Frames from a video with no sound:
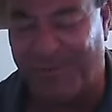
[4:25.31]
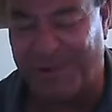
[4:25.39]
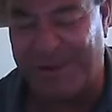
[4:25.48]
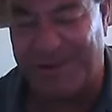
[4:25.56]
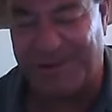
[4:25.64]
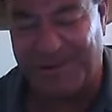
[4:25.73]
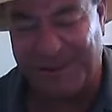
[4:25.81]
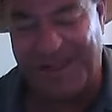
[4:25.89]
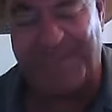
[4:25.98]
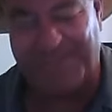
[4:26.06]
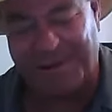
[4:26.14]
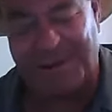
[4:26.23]
we I
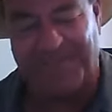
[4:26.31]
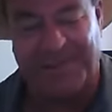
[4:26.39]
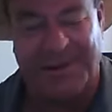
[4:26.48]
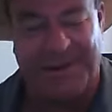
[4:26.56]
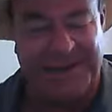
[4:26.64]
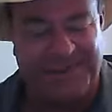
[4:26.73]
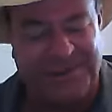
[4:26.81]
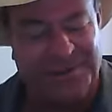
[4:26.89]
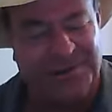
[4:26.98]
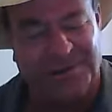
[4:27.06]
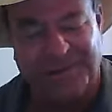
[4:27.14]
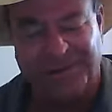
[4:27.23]
got my Buck buddy
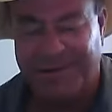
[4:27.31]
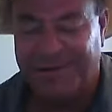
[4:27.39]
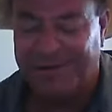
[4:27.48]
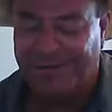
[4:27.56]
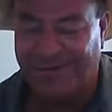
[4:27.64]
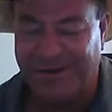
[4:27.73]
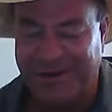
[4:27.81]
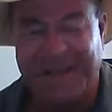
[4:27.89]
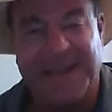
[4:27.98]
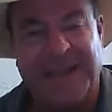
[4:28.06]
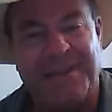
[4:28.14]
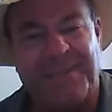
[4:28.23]
still. We
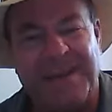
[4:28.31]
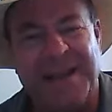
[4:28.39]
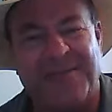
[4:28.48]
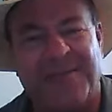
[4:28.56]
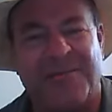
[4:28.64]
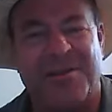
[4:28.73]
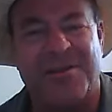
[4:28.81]
didn't get paid for the